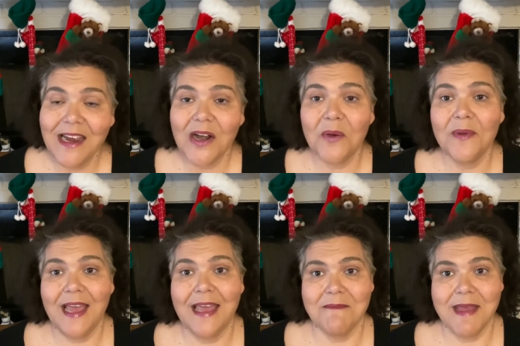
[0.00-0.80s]
or what I
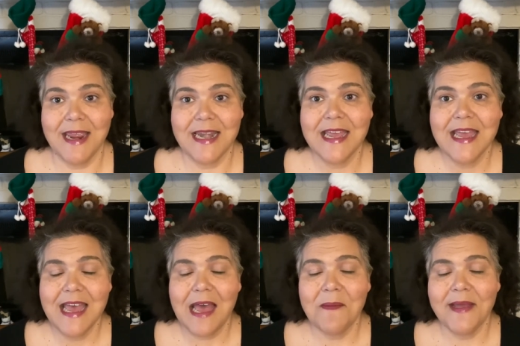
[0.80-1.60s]
had made.
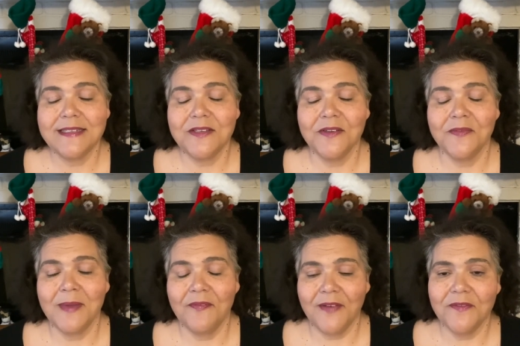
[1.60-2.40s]
I made two of
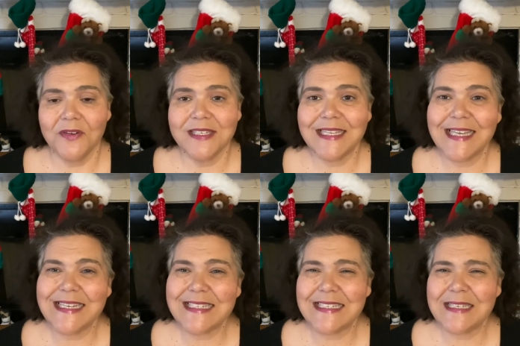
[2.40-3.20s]
my favorites, and they
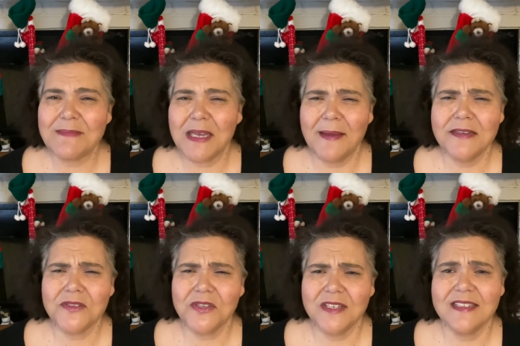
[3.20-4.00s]
didn't seem to come out
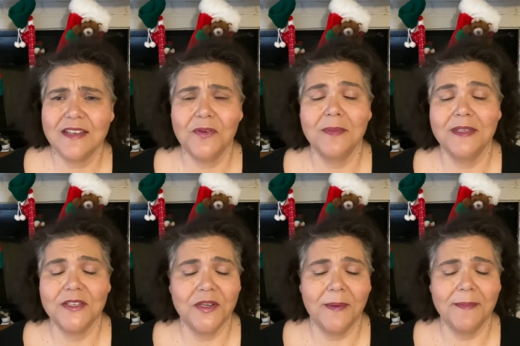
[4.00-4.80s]
as good as they normally
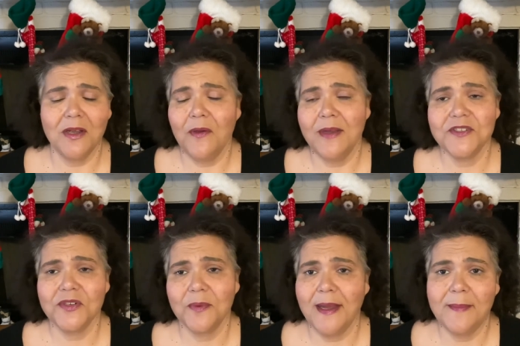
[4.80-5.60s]
do. I'm not quite sure
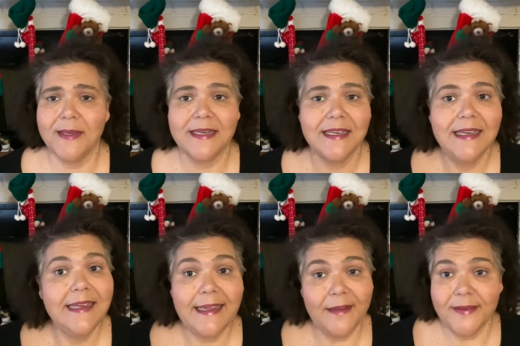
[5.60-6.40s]
why, but
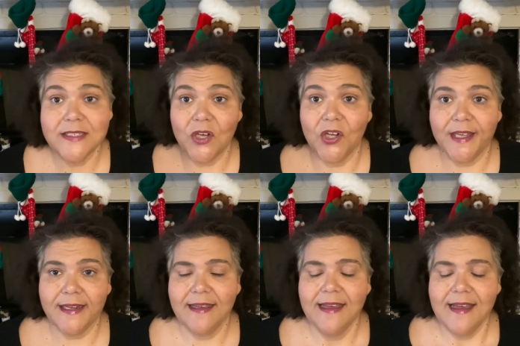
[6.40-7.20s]
anyway, it's all
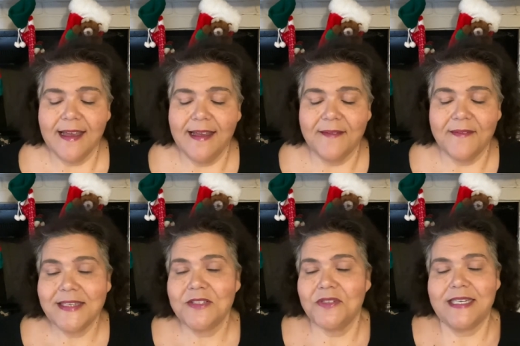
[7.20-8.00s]
good. They
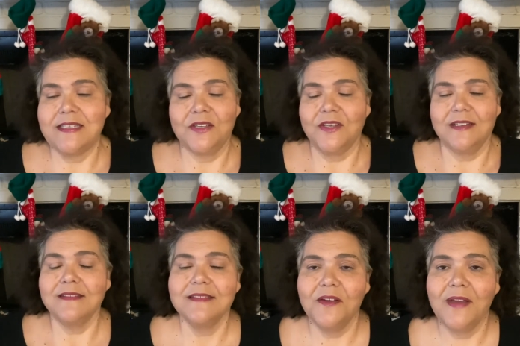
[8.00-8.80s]
still tasted good.
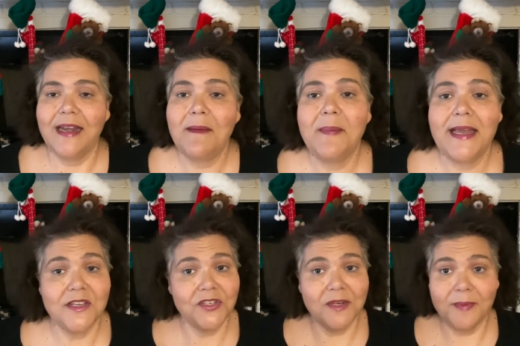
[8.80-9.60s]
So, and I
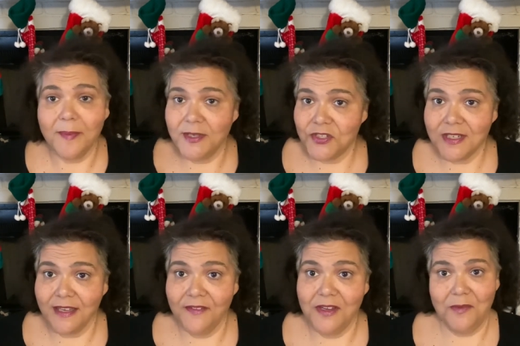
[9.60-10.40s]
packaged up a bunch to
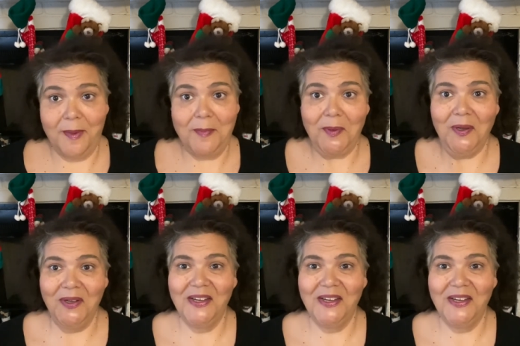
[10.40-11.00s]
give to other people,